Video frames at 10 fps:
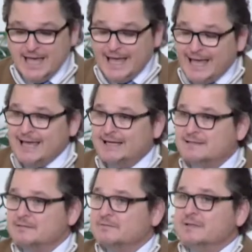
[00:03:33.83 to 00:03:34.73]

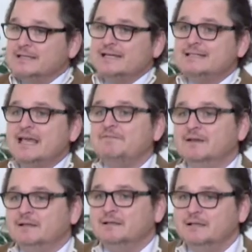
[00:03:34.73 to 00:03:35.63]
And King
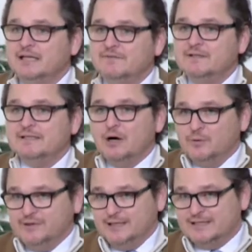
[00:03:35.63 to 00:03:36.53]
David even dealt
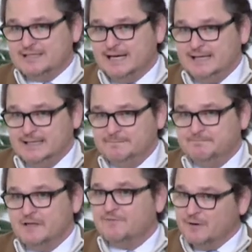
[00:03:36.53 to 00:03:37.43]
with anxiety
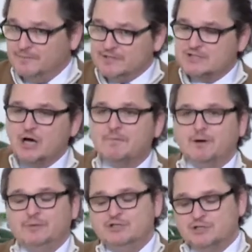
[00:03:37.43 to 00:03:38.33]
from the psalm that
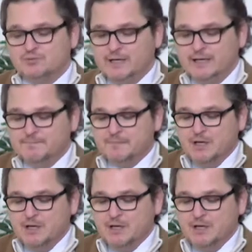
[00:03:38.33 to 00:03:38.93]
we just read.